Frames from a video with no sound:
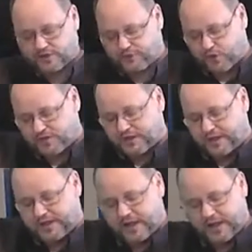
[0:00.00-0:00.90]
The first thing
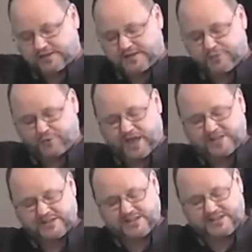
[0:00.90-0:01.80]
he does is he
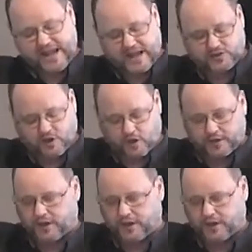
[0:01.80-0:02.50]
places his hands on the,